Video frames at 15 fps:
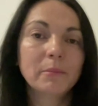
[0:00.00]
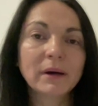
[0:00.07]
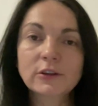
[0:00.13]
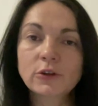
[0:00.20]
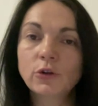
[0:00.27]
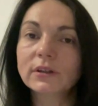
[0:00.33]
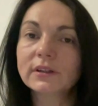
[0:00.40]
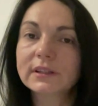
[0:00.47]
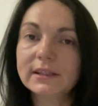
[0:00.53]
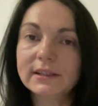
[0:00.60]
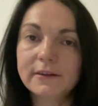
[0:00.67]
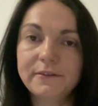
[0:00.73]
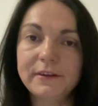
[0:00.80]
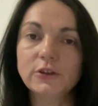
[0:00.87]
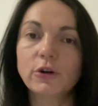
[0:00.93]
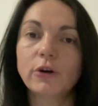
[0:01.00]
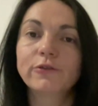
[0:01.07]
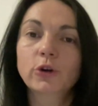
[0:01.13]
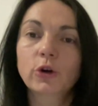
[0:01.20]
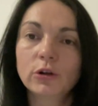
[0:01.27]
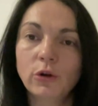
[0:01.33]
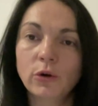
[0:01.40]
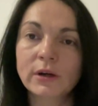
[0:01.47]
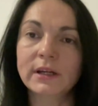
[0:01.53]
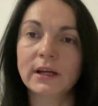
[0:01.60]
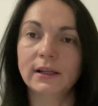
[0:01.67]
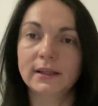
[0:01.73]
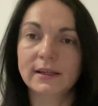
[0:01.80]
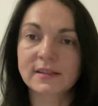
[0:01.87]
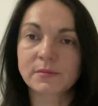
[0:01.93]
not the defeat of
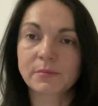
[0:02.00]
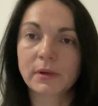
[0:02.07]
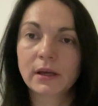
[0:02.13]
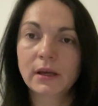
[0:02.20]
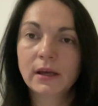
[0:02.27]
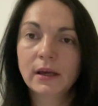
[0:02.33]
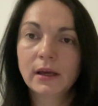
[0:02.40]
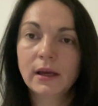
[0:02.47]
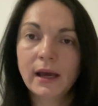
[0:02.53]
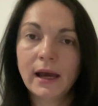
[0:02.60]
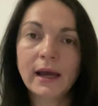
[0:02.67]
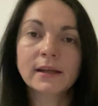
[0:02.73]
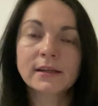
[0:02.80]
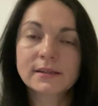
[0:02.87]
colonialism. And